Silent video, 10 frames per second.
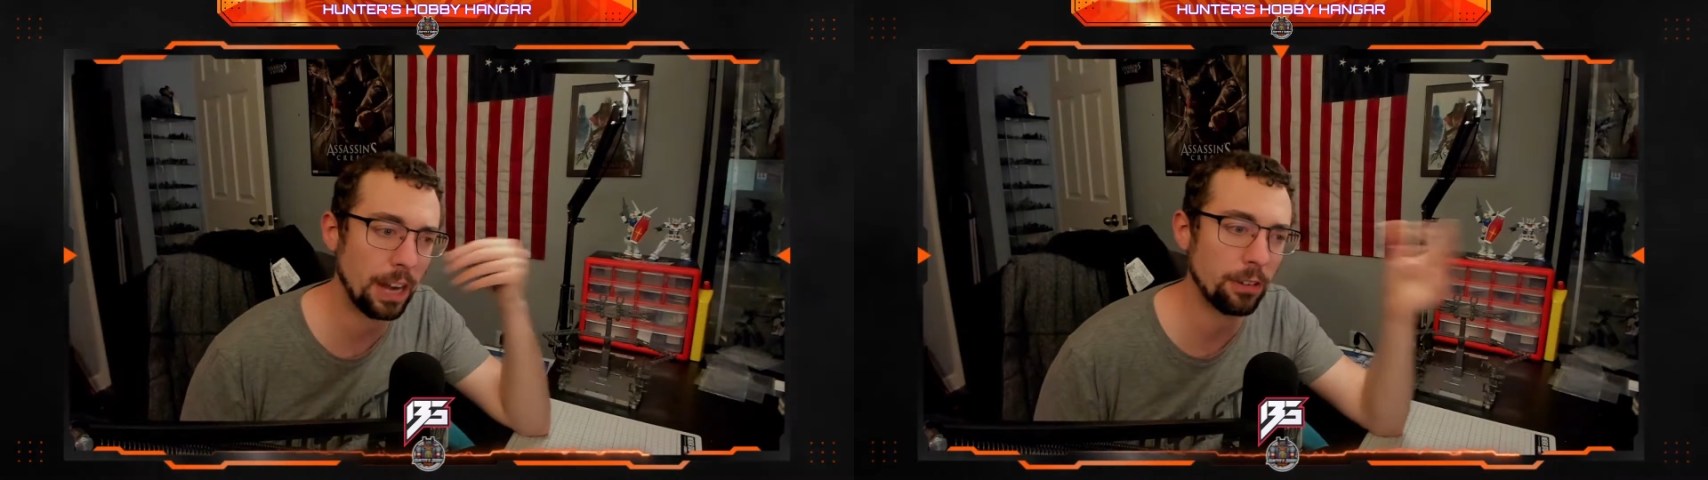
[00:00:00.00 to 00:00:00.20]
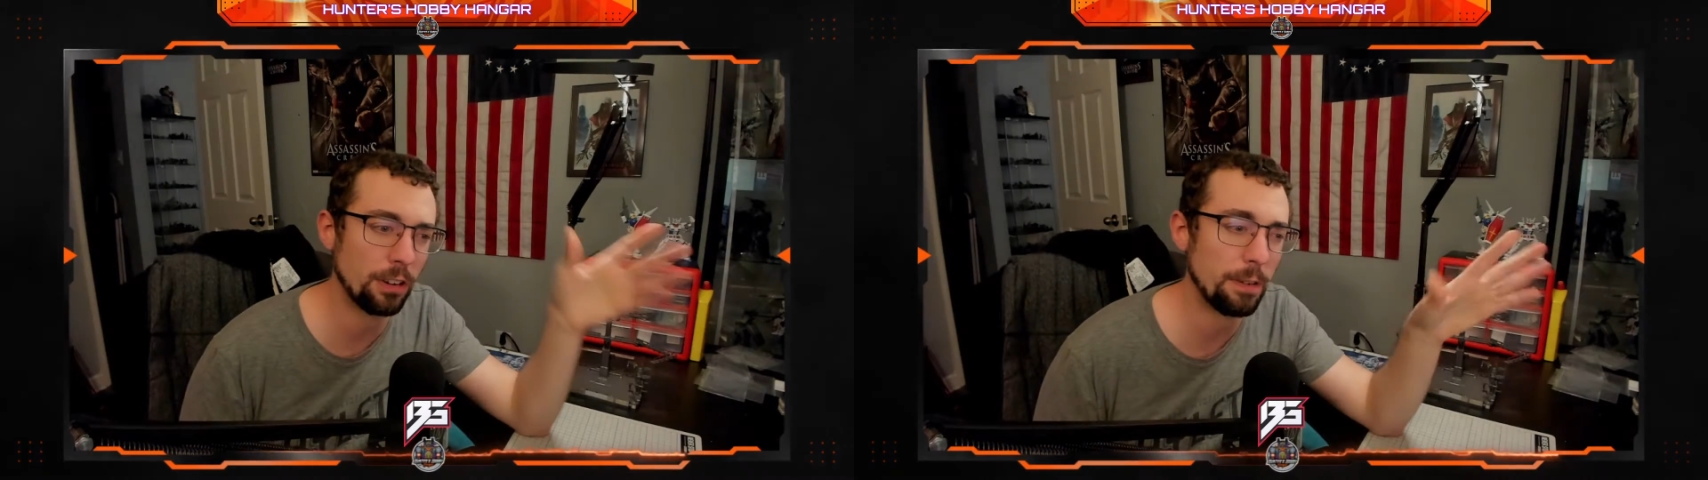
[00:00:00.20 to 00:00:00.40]

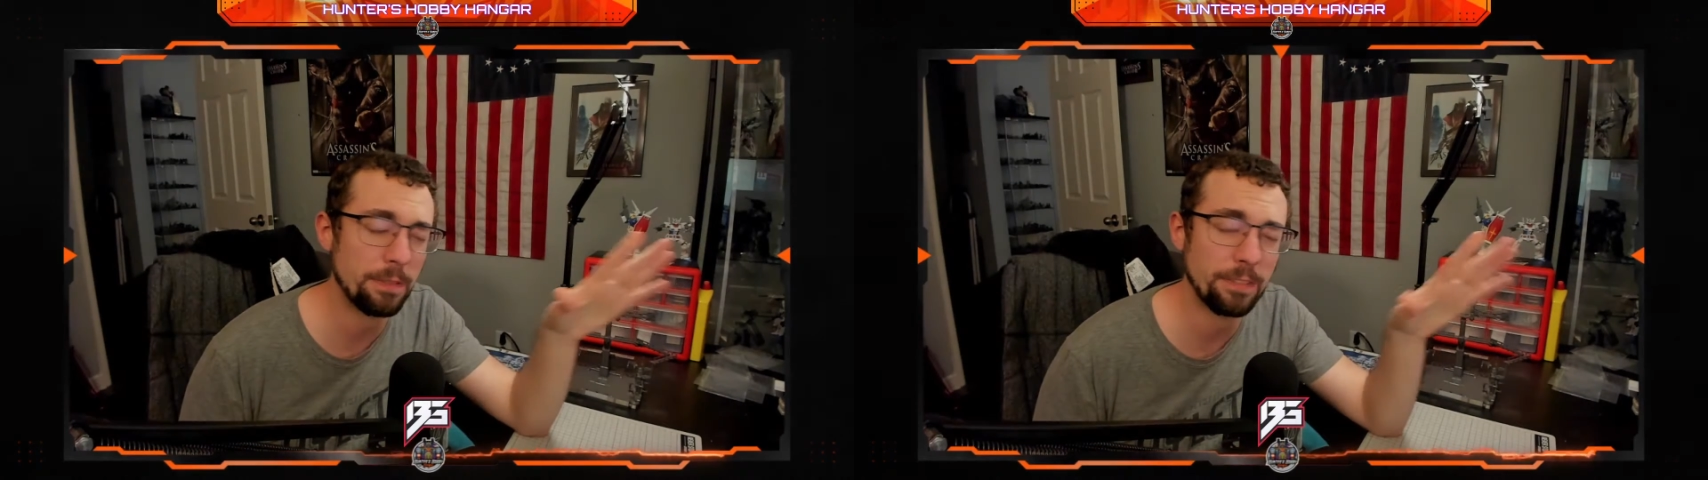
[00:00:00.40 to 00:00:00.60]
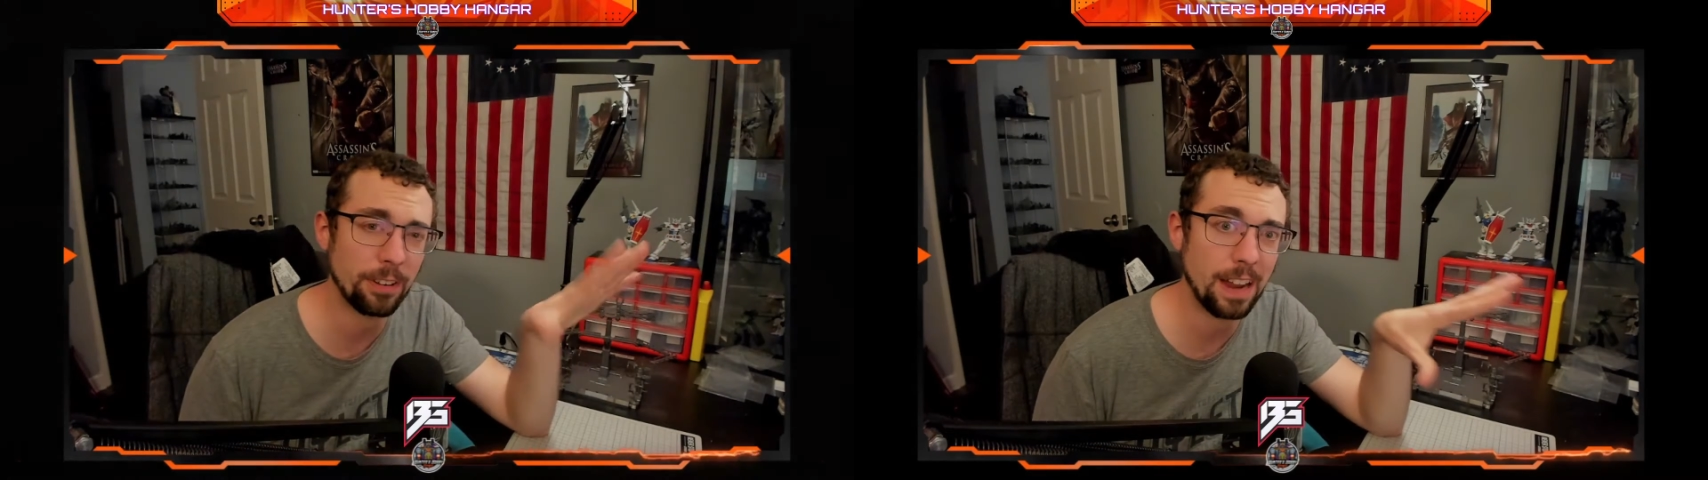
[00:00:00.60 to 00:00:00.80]
I don't know if
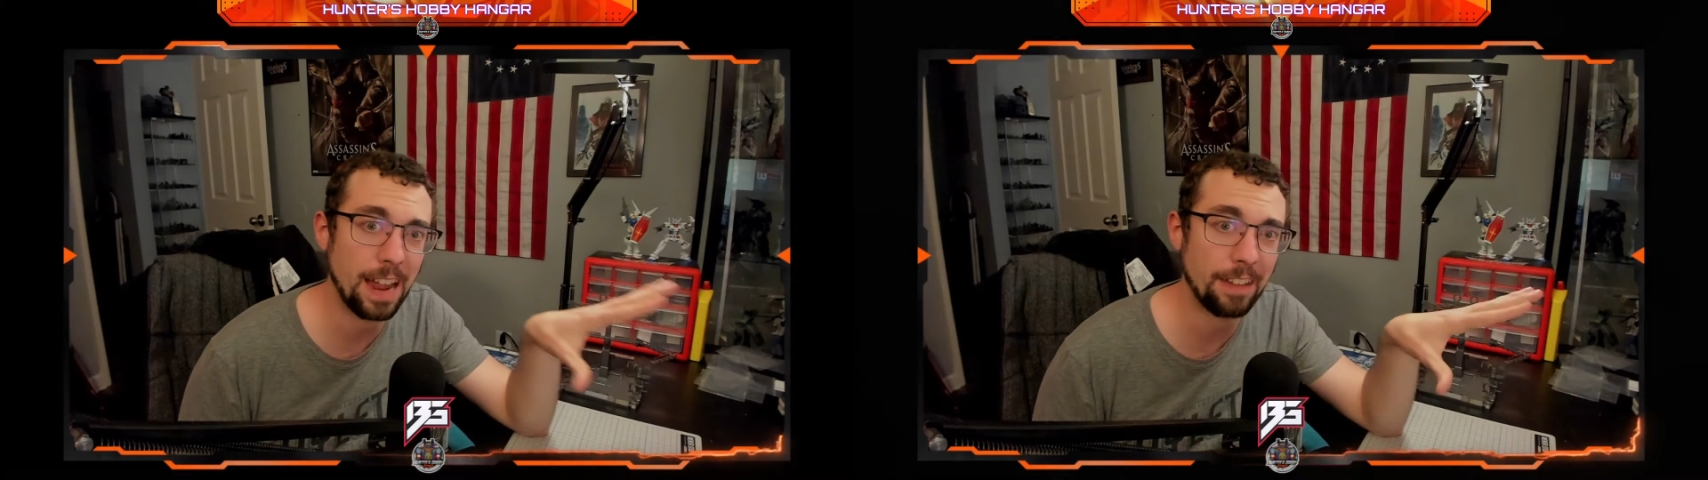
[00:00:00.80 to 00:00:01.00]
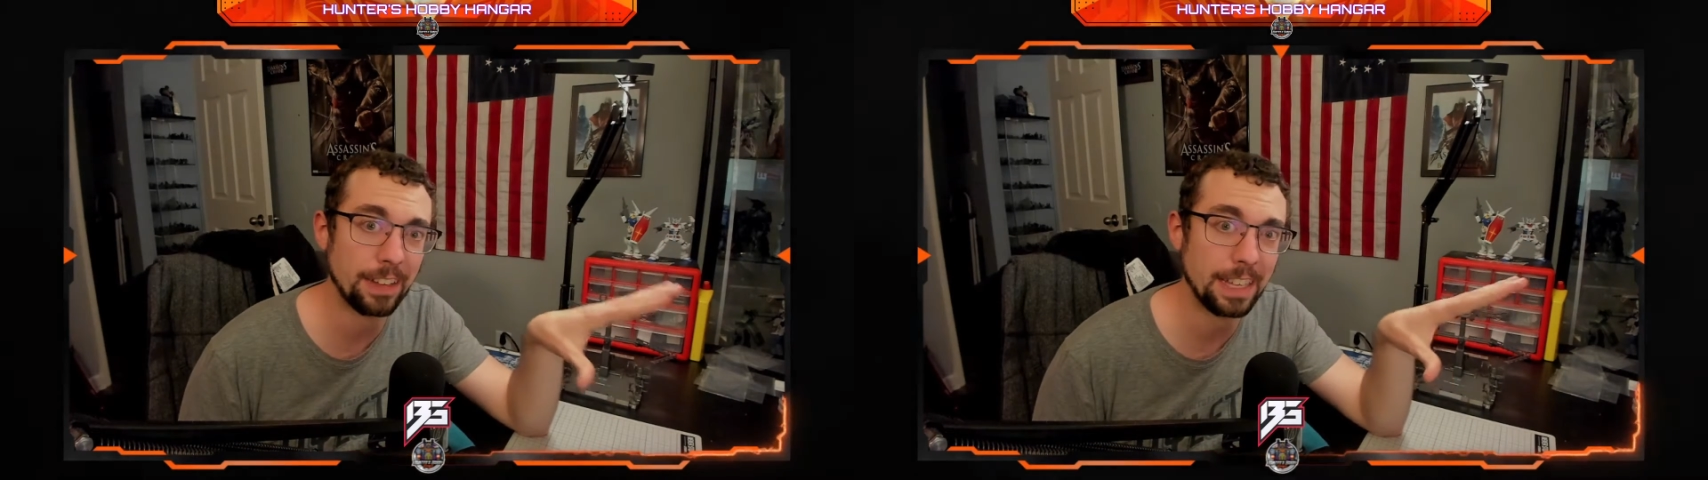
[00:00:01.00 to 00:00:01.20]
I'm even going to
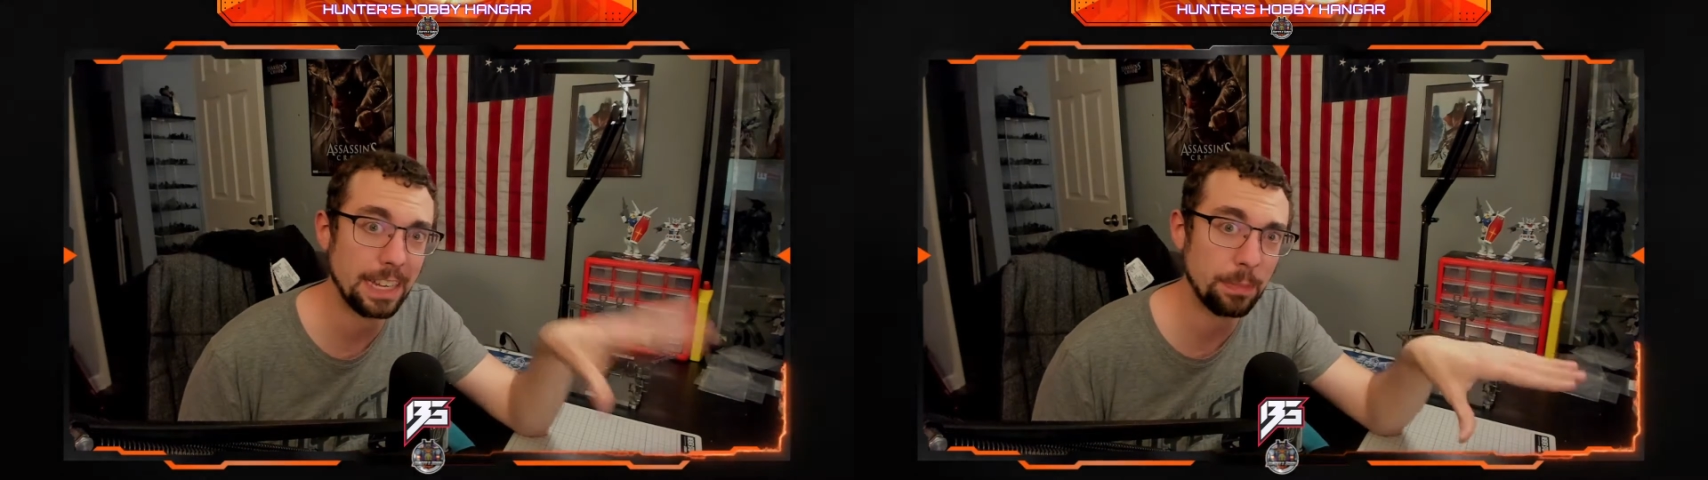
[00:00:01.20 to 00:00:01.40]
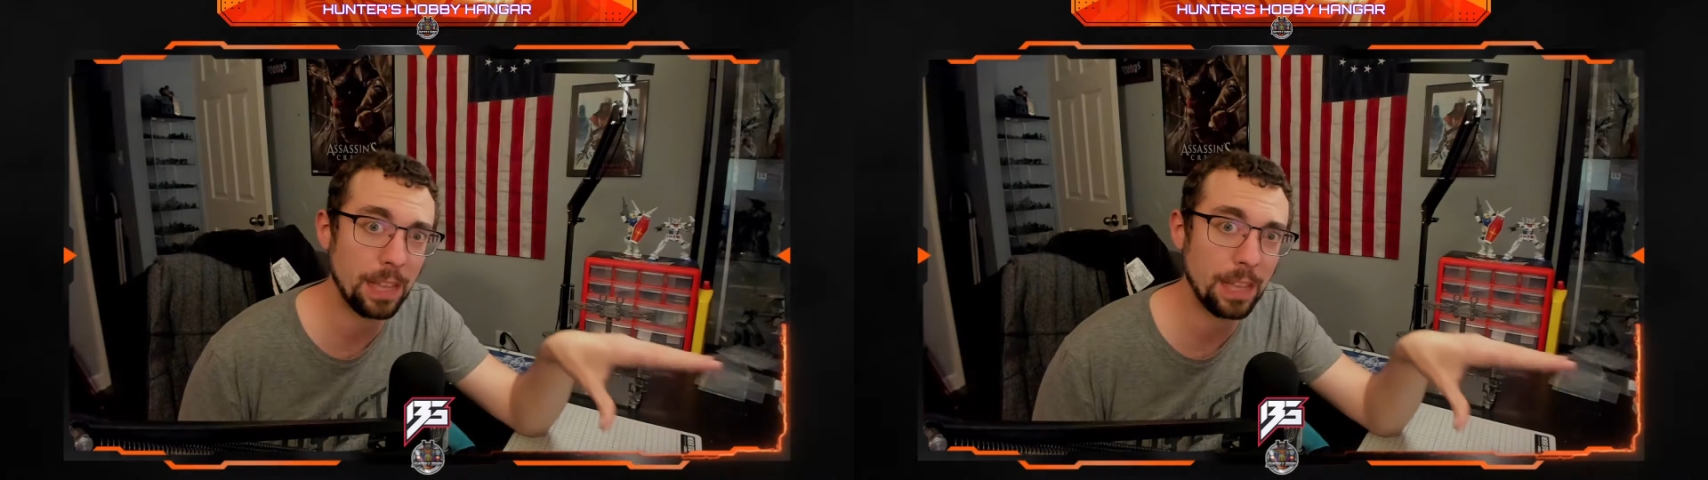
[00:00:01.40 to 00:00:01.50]
have it keep